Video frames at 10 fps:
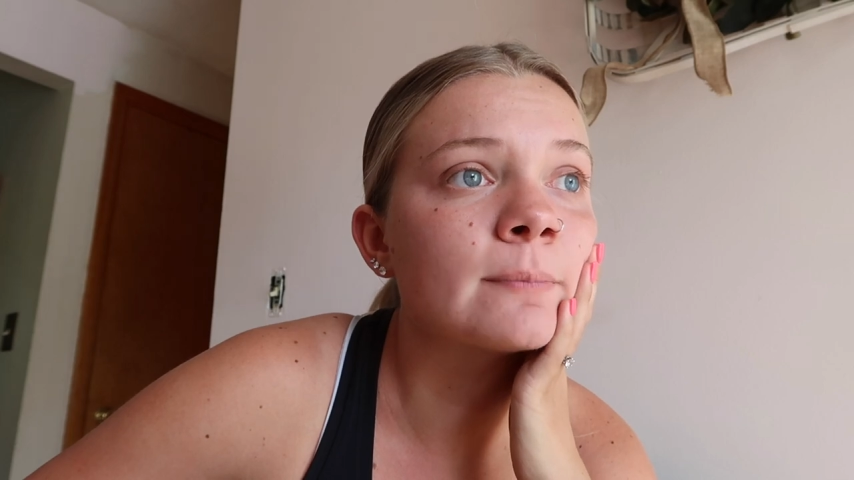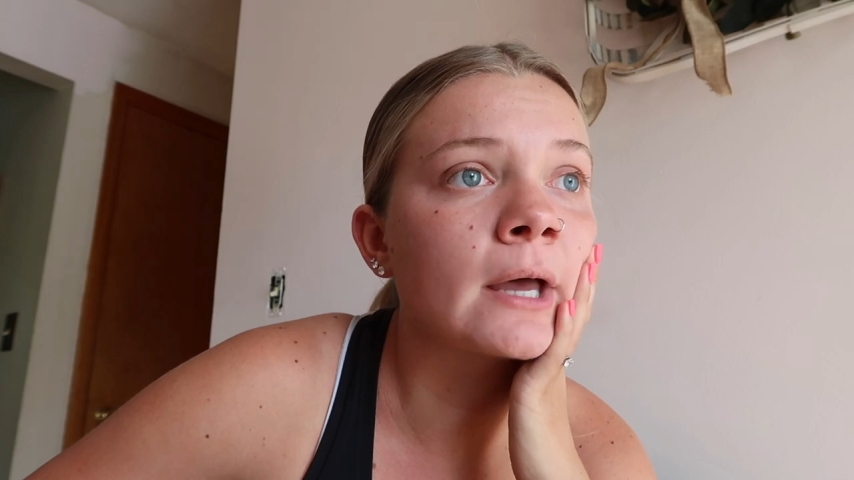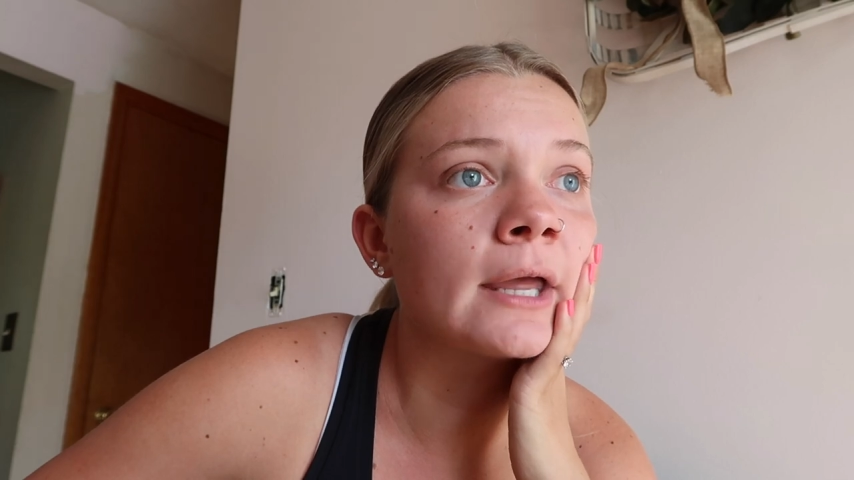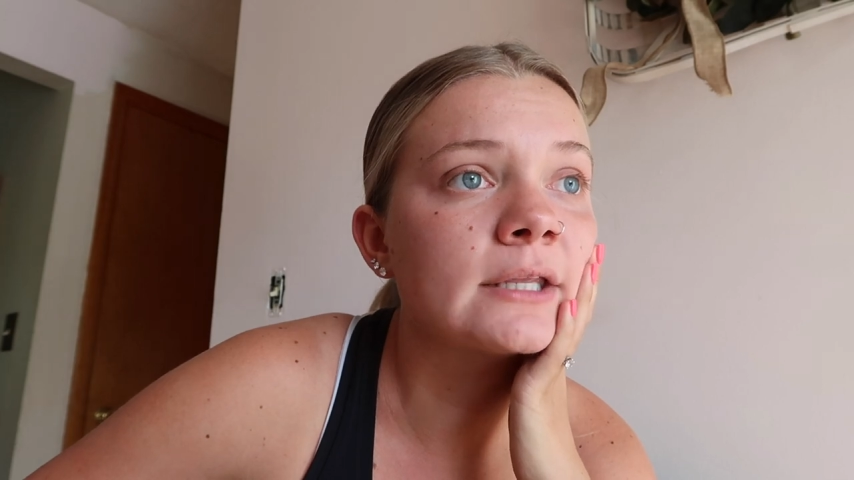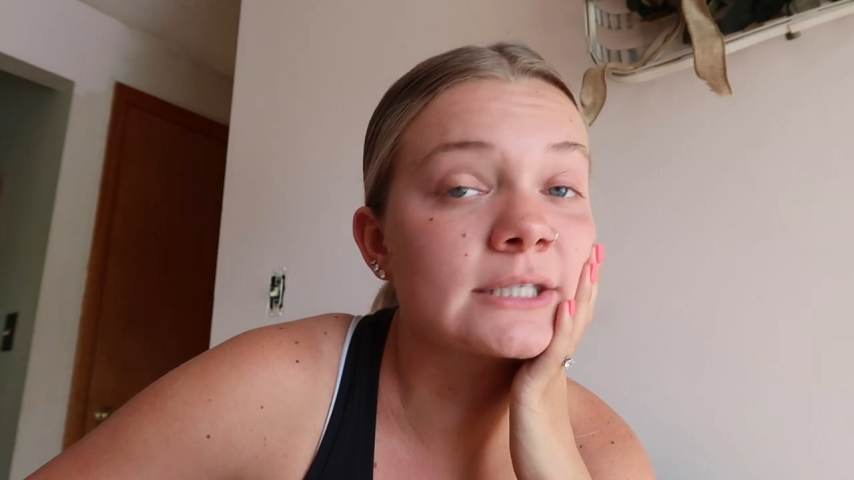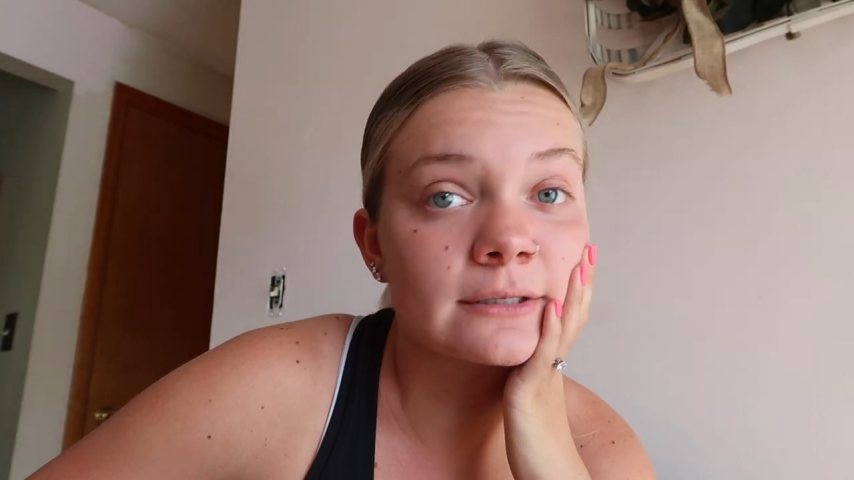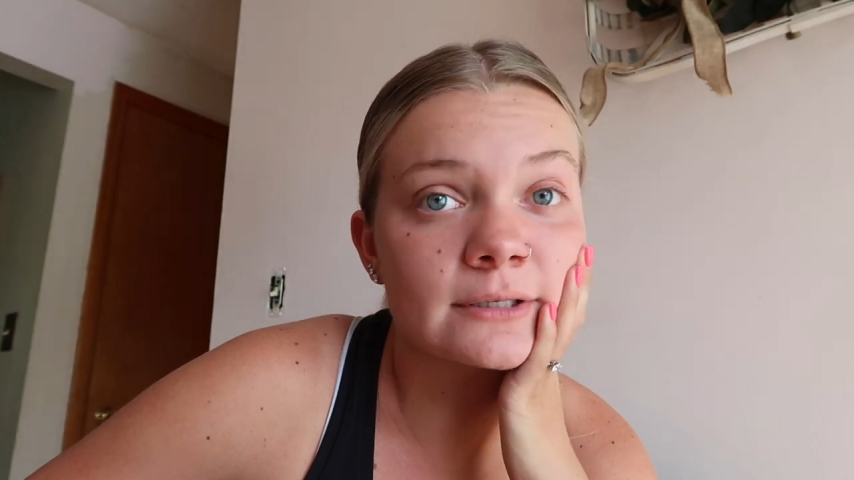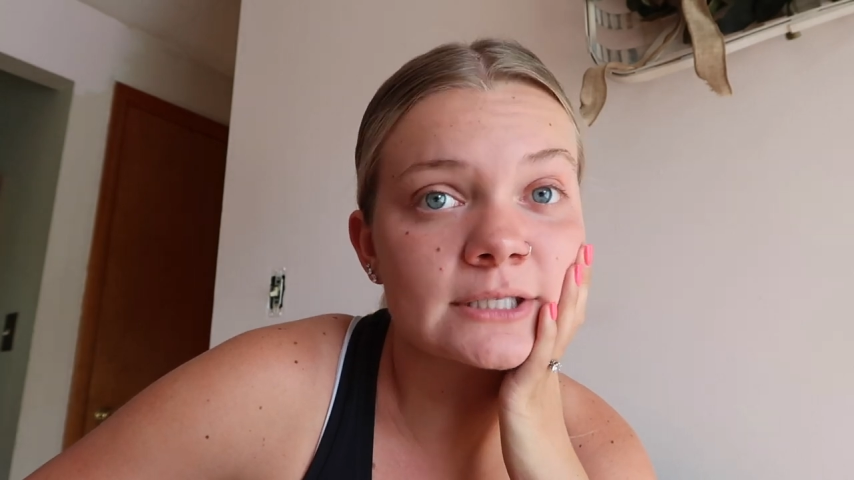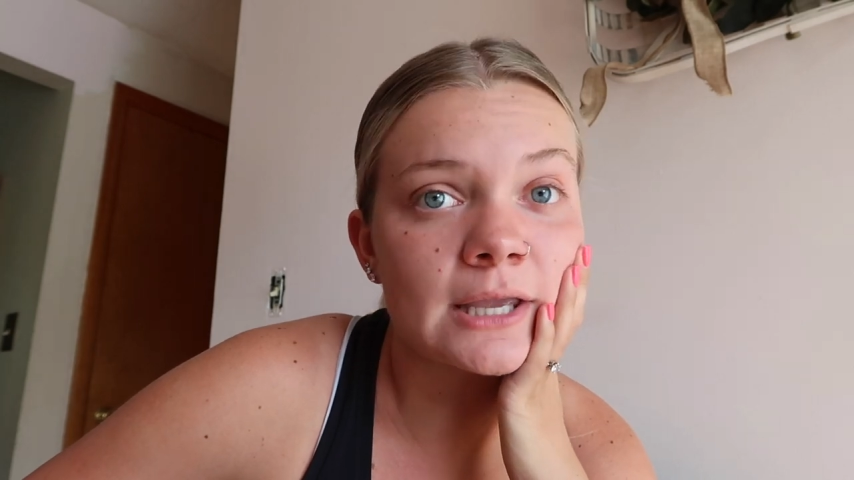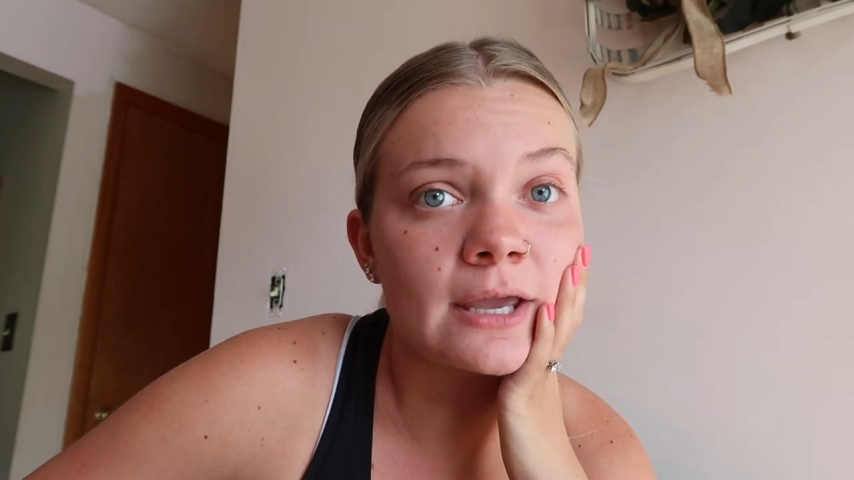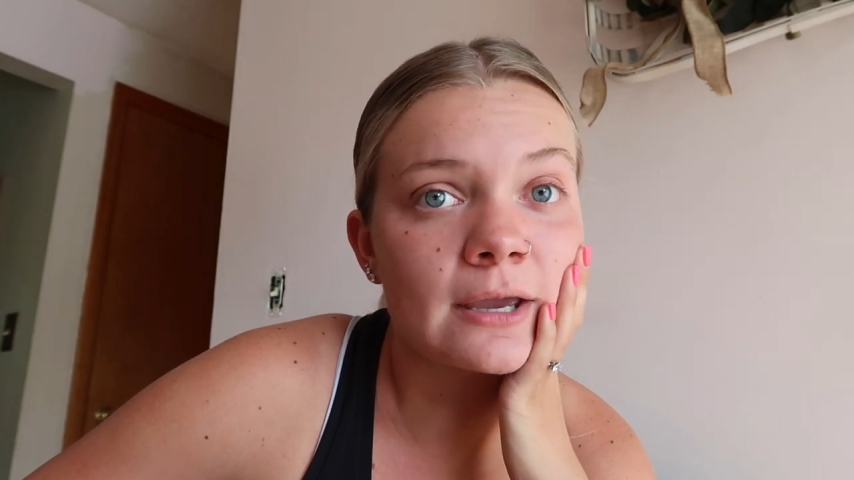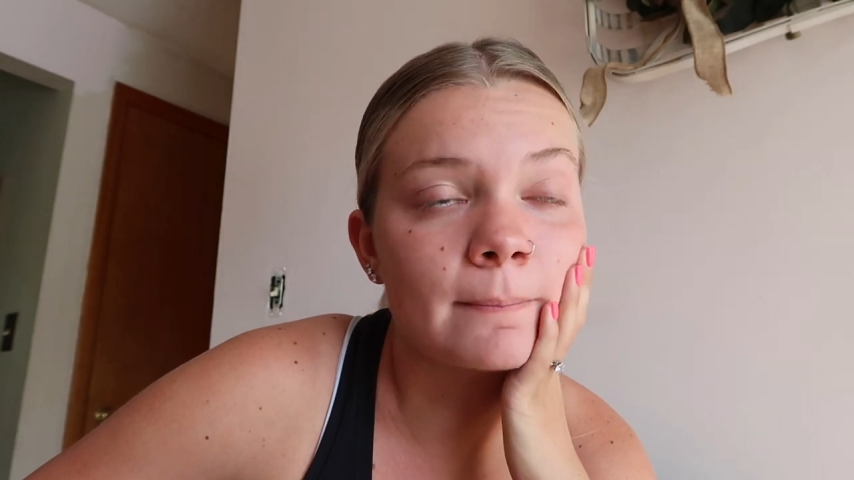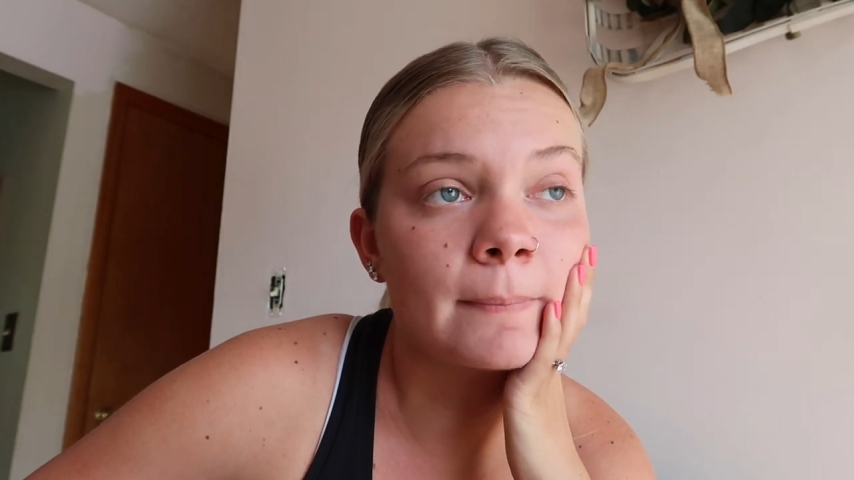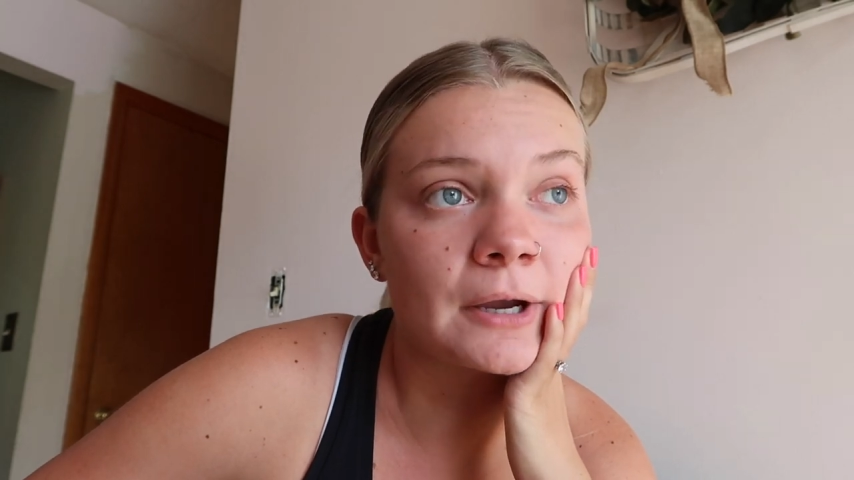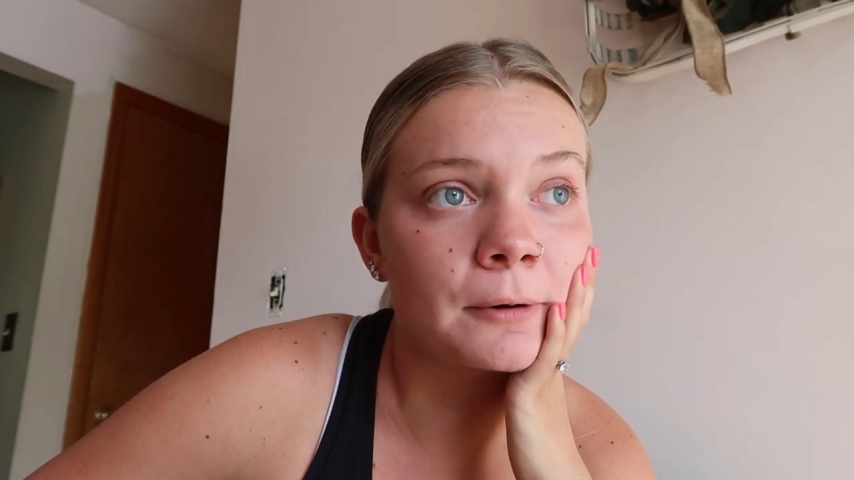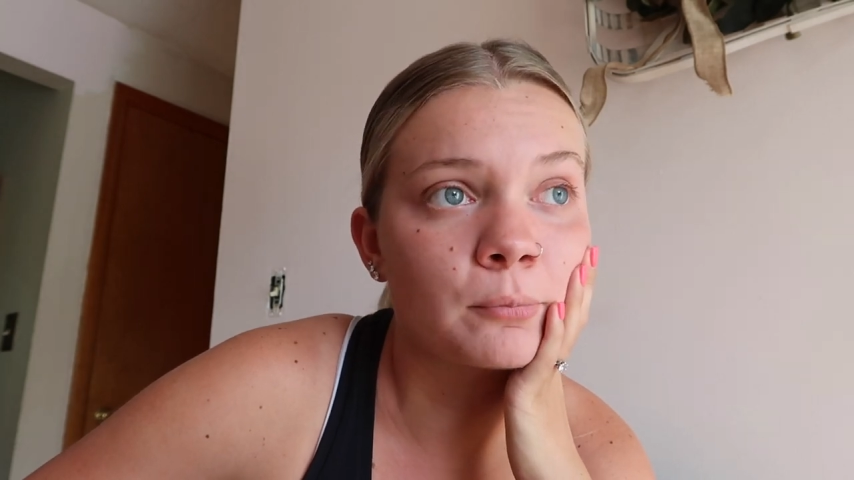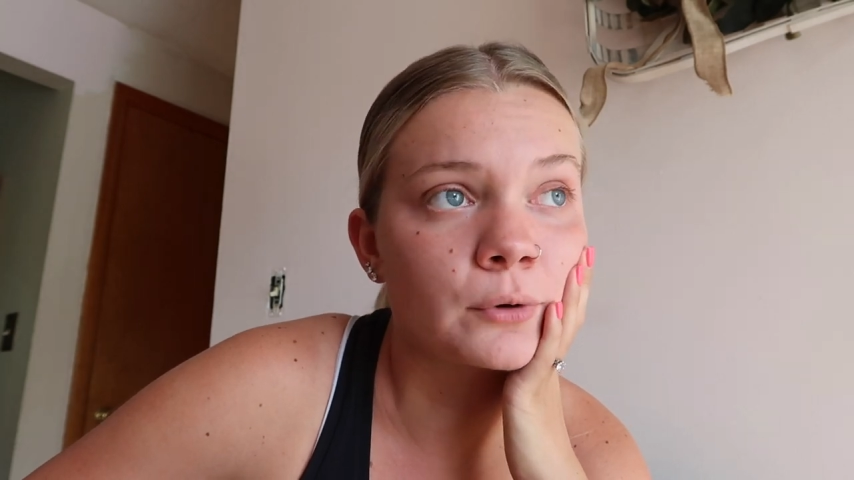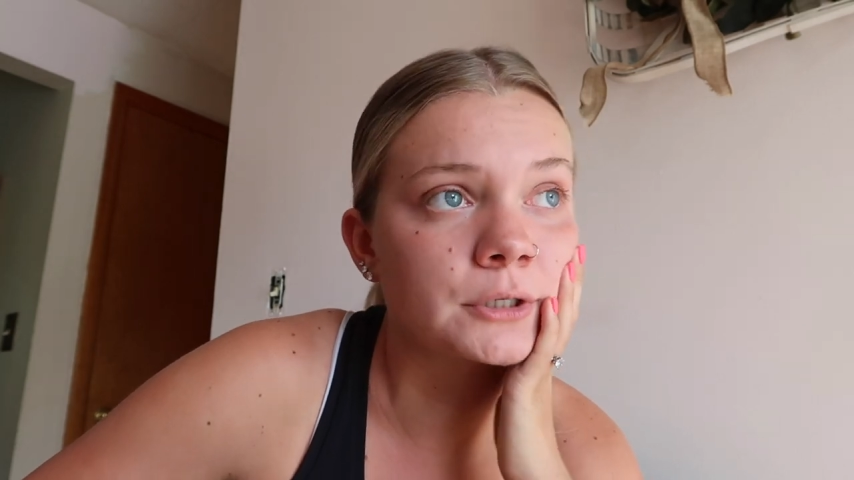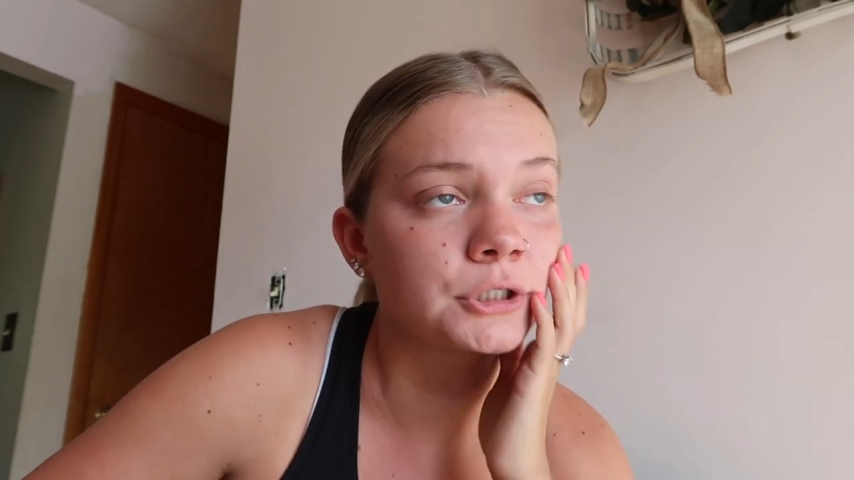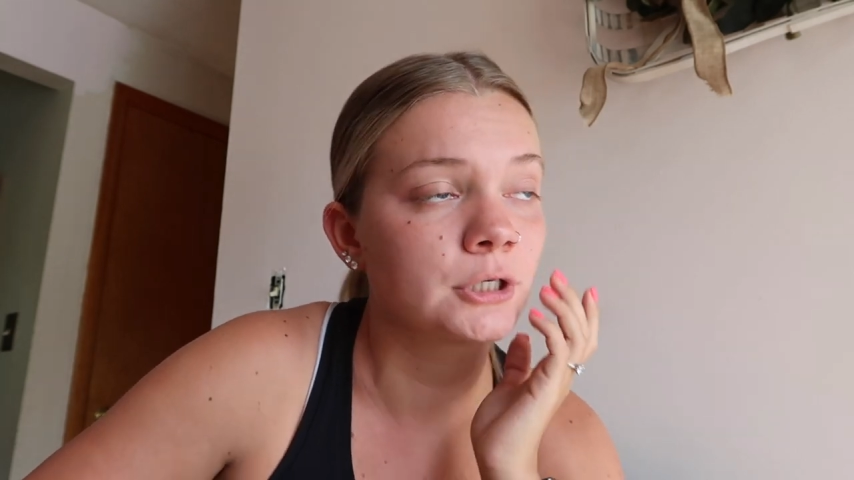but still stay by our
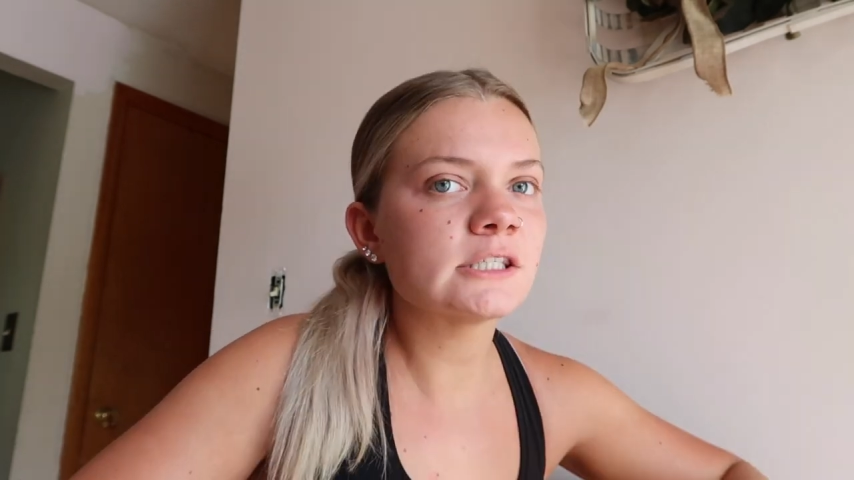porch.